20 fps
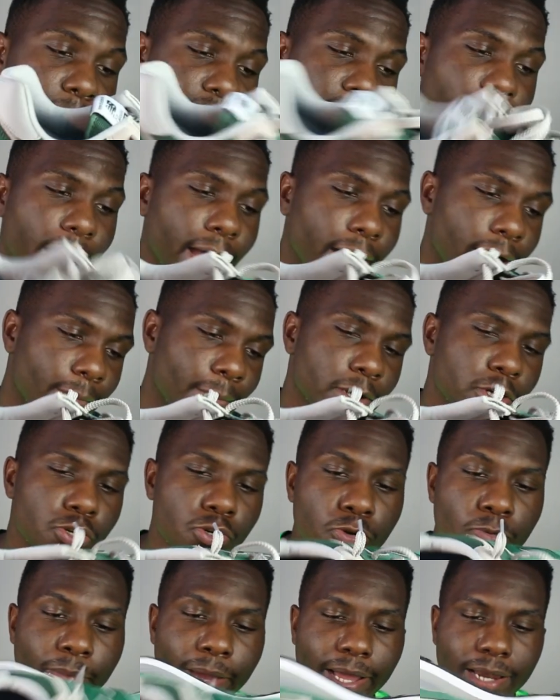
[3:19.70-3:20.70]
But nah, my
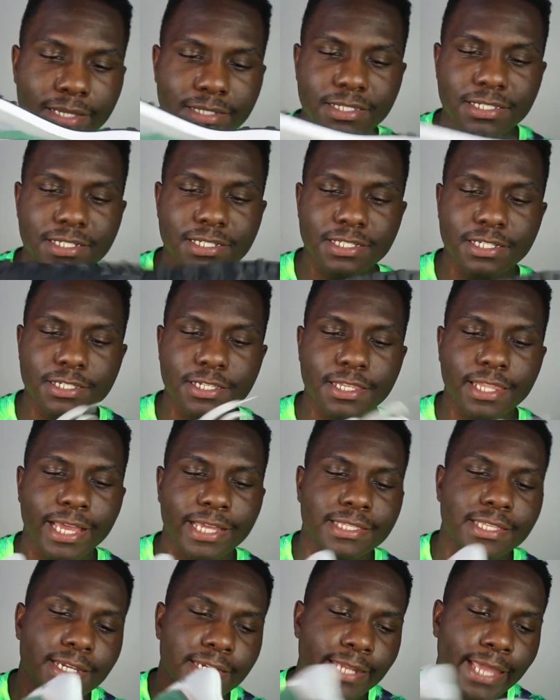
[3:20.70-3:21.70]
New Balances, these are
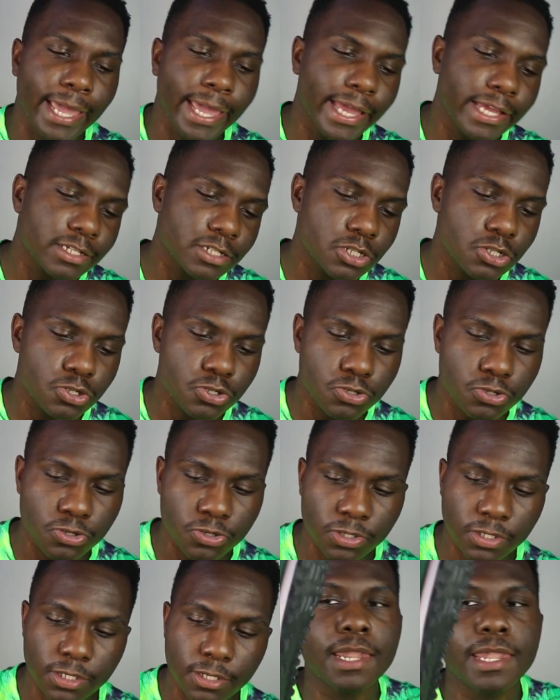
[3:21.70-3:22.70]
like the dad
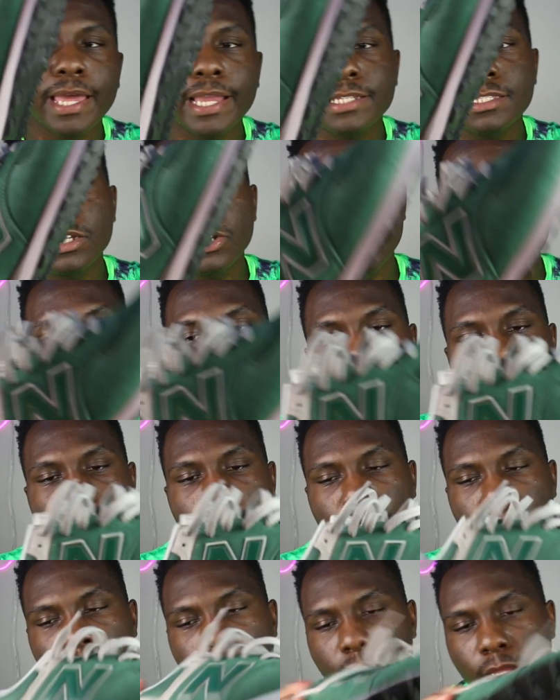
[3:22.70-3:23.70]
shoes. I like the green
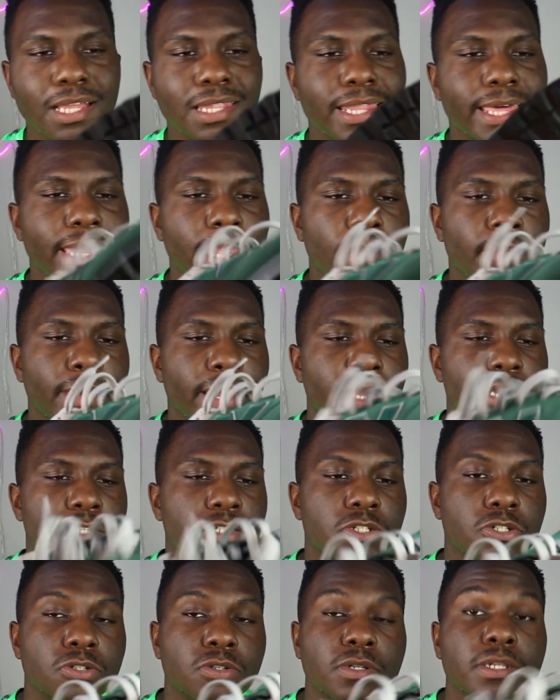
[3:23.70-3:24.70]
on it, a laid back
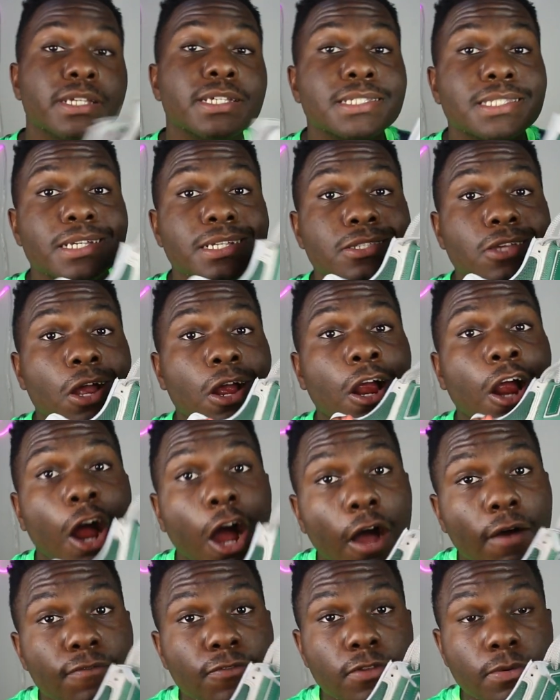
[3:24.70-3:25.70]
shoe. These things are
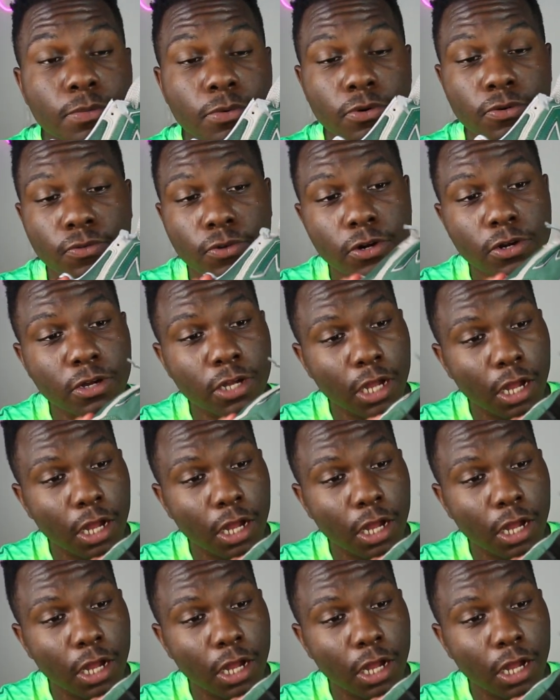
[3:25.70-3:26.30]
comfortable, real